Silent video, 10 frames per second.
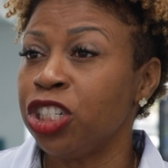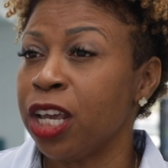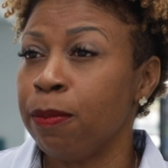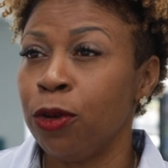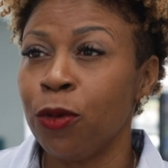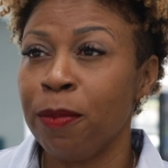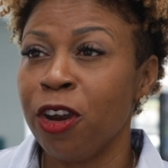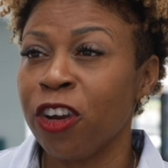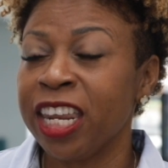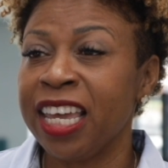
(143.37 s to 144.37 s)
JetBlue,
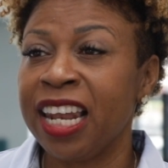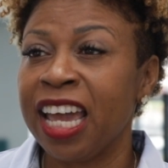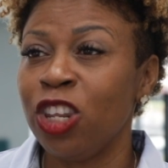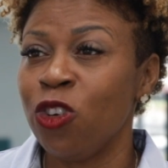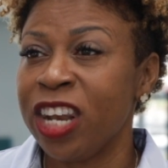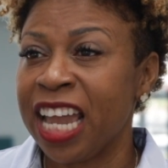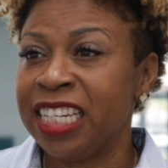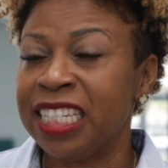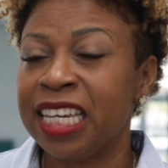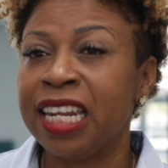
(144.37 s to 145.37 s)
American Airlines,
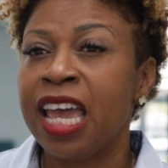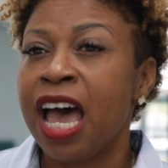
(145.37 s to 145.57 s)
United.